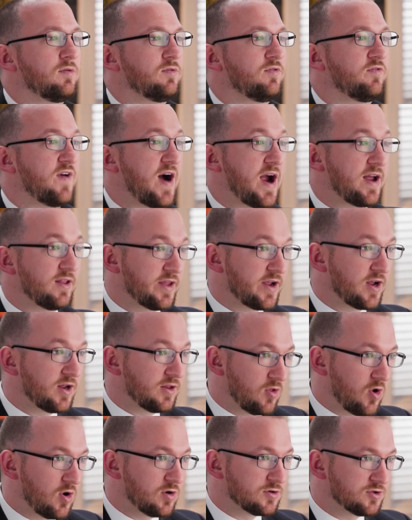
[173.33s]
filing
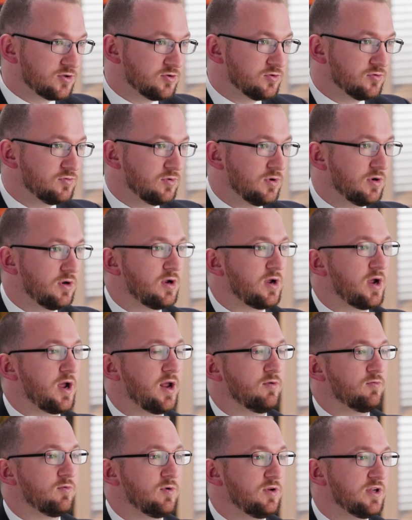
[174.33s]
a lawsuit,
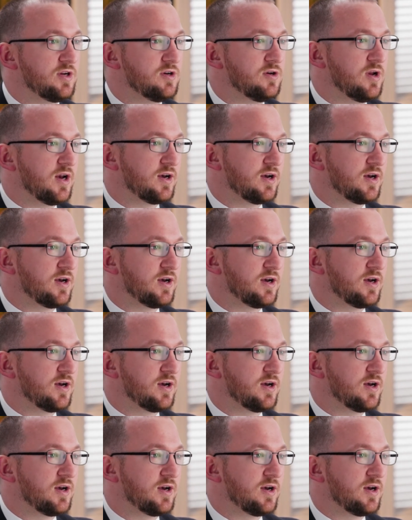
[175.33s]
and really